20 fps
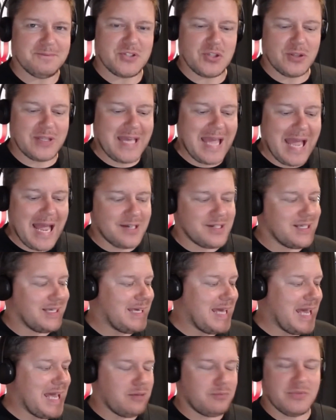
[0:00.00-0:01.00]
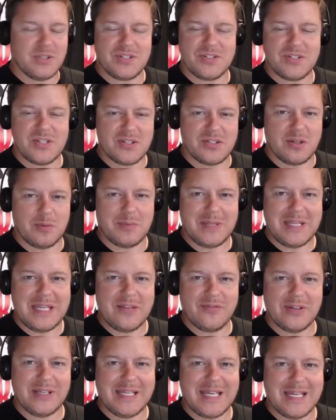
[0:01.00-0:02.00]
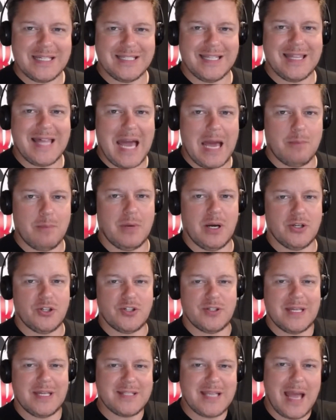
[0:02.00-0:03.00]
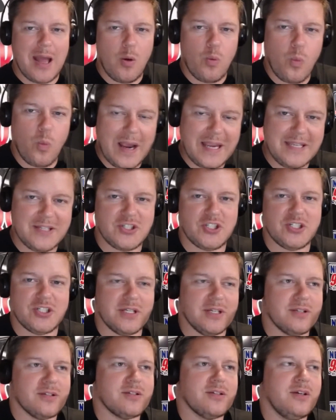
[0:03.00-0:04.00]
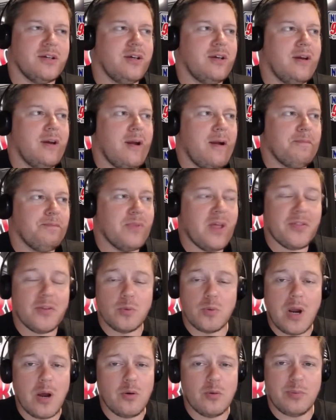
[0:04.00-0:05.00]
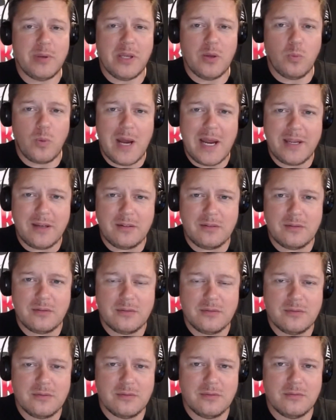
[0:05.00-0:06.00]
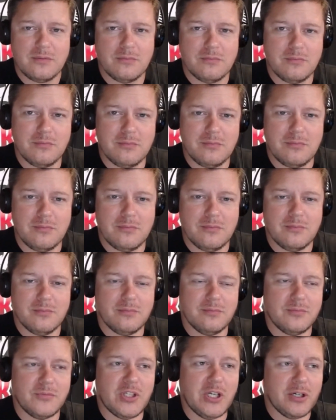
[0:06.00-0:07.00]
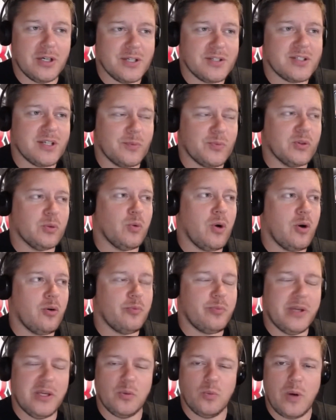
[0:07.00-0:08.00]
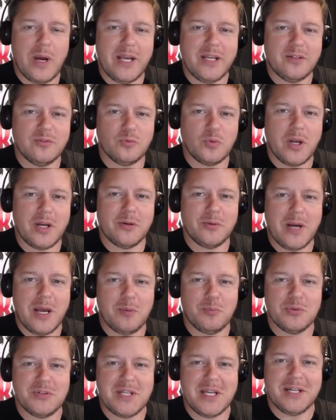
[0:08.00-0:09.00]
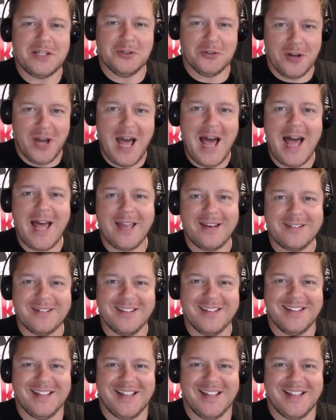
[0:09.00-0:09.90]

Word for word: so they had to game the system to even get to that much. That's how white she is. Nothing wrong with being white. There is something wrong with being white and running around pretending you're not.